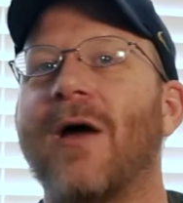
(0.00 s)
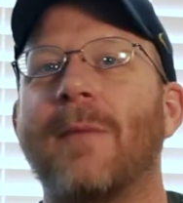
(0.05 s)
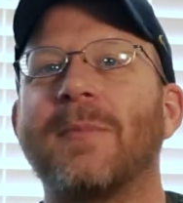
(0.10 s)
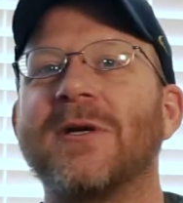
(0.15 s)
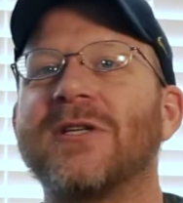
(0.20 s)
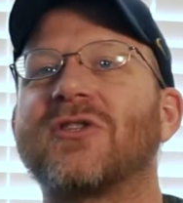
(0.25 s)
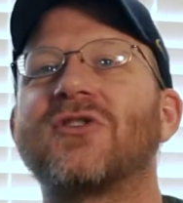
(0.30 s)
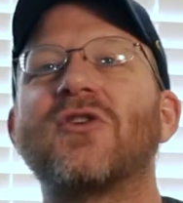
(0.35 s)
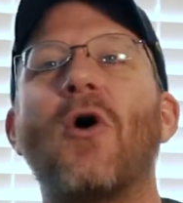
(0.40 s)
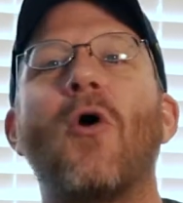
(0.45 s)

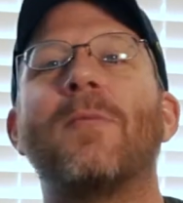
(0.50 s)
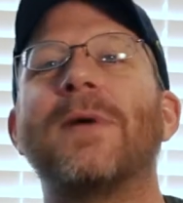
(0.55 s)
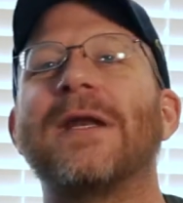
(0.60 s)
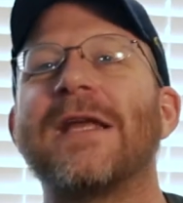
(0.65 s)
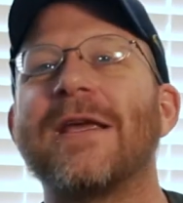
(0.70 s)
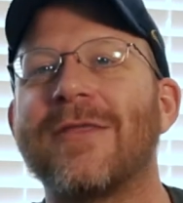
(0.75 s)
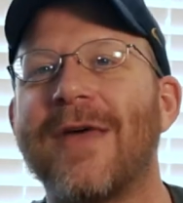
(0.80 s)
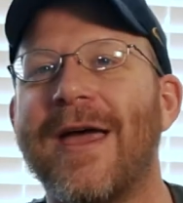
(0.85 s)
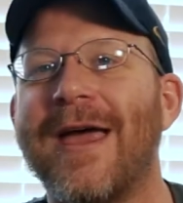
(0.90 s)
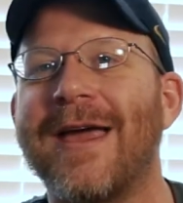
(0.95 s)
So
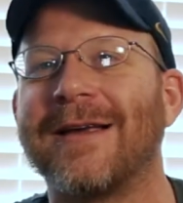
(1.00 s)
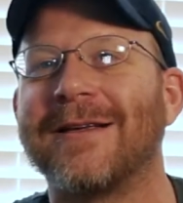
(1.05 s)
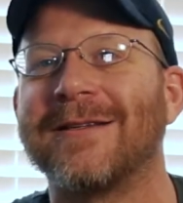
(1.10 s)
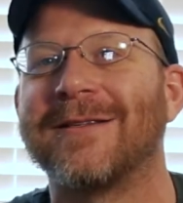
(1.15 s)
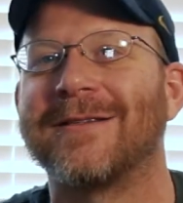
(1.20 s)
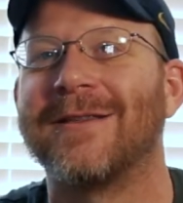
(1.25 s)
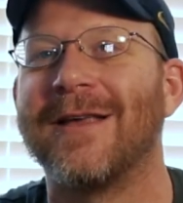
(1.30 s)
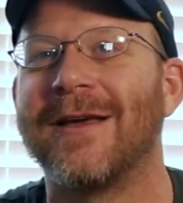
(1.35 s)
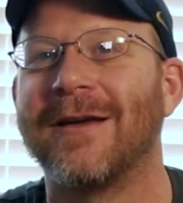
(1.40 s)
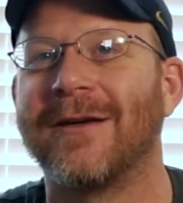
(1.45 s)
many
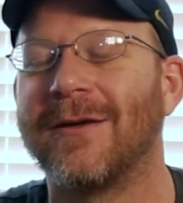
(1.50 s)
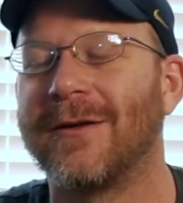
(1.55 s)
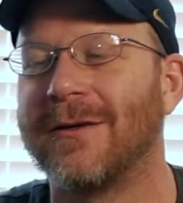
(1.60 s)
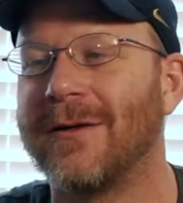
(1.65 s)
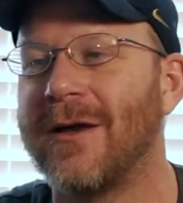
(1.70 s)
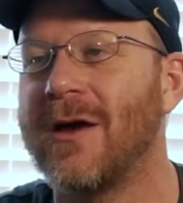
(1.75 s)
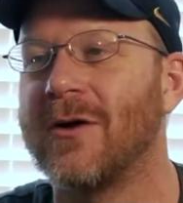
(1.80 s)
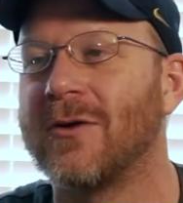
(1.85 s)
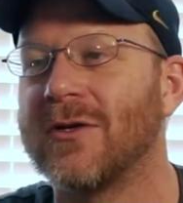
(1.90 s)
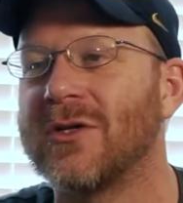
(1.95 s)
things that,
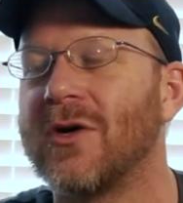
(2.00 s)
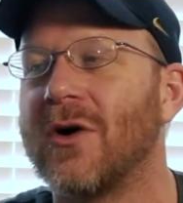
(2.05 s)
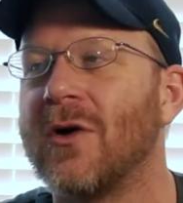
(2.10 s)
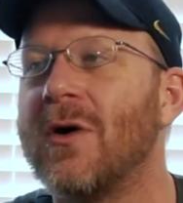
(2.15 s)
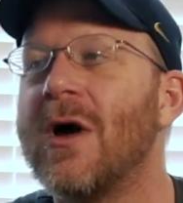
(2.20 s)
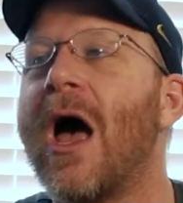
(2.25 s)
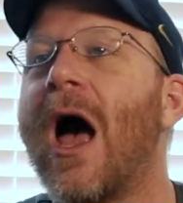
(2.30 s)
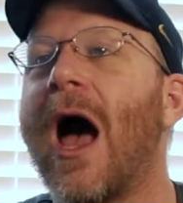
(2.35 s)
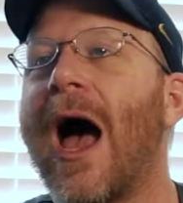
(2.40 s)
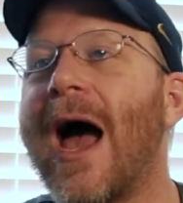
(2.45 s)
so
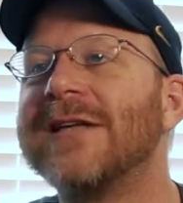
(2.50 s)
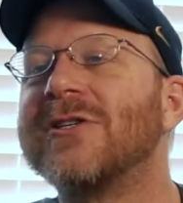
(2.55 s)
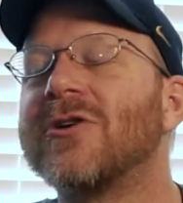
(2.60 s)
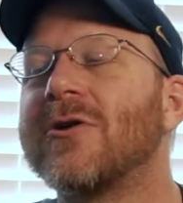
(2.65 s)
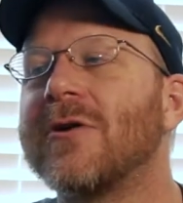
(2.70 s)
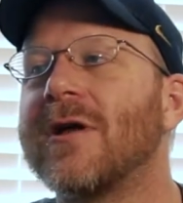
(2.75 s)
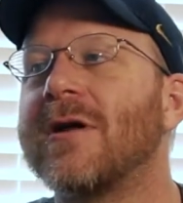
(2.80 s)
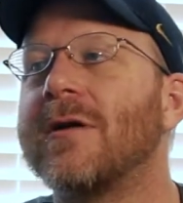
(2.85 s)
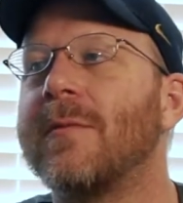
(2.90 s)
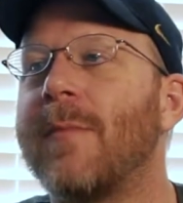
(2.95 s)
I
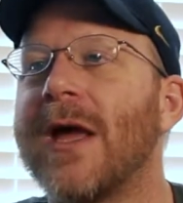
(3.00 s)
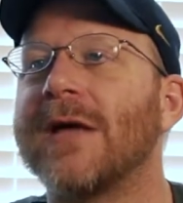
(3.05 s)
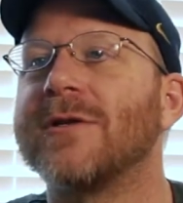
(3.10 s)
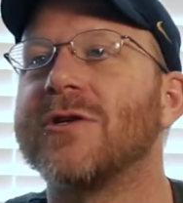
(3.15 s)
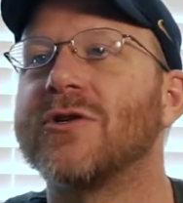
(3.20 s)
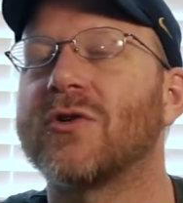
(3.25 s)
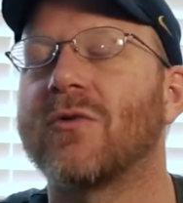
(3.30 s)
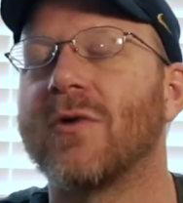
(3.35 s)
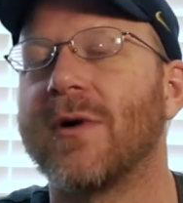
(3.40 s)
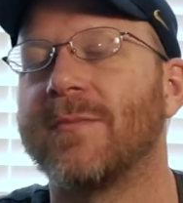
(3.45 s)
turned in a
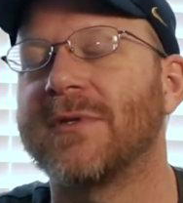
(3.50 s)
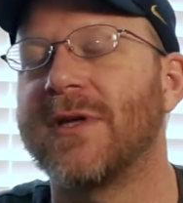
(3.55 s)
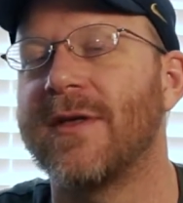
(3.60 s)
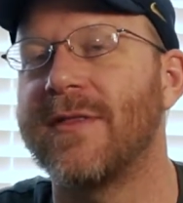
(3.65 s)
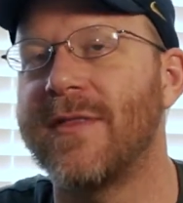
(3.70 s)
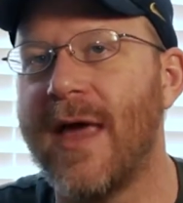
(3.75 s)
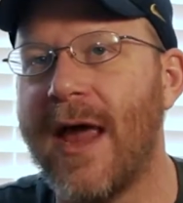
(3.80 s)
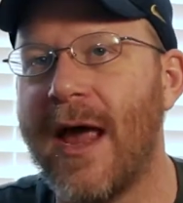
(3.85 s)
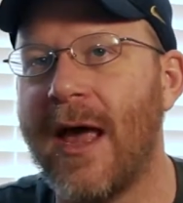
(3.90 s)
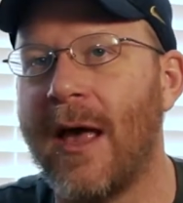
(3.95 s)
manuscript to
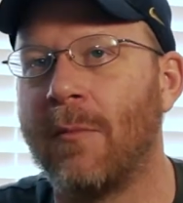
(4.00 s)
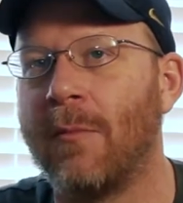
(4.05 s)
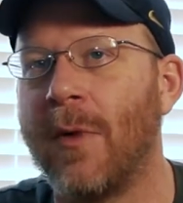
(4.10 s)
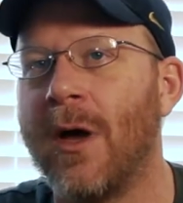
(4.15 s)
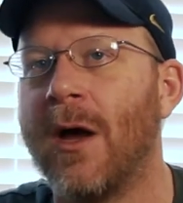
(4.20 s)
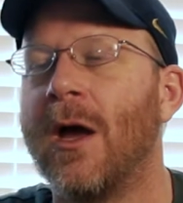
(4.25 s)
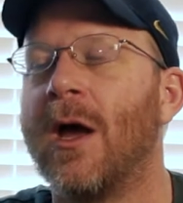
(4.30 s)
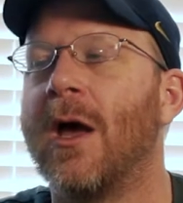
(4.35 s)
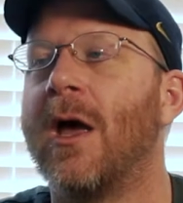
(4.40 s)
them,